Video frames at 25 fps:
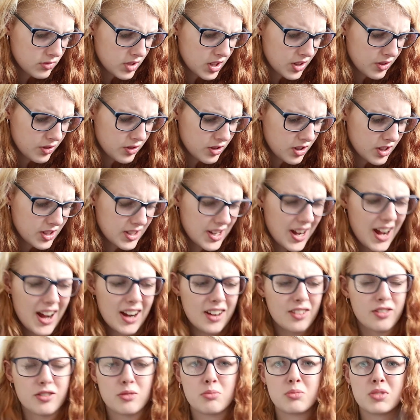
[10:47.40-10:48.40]
I've got a
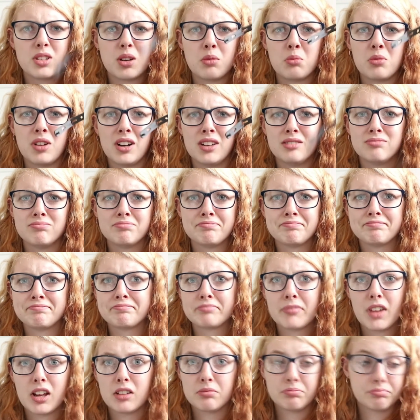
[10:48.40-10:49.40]
tag from somewhere,
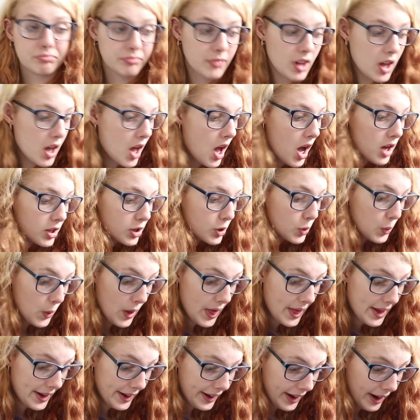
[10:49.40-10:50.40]
don't know
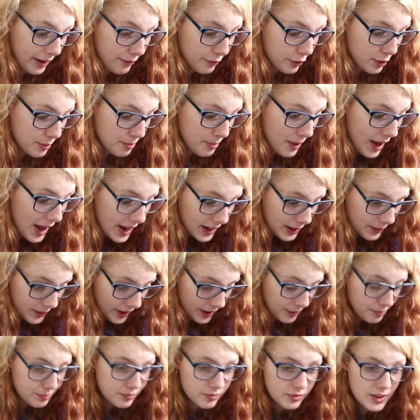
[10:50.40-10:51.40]
where that came from, but
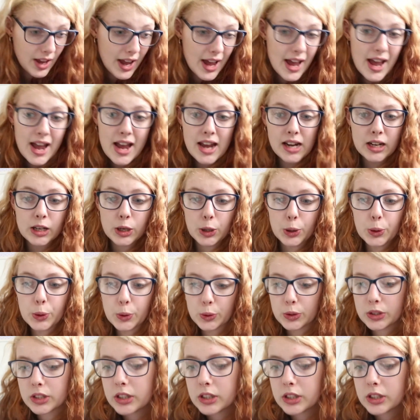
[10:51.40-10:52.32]
anyway, anywho's,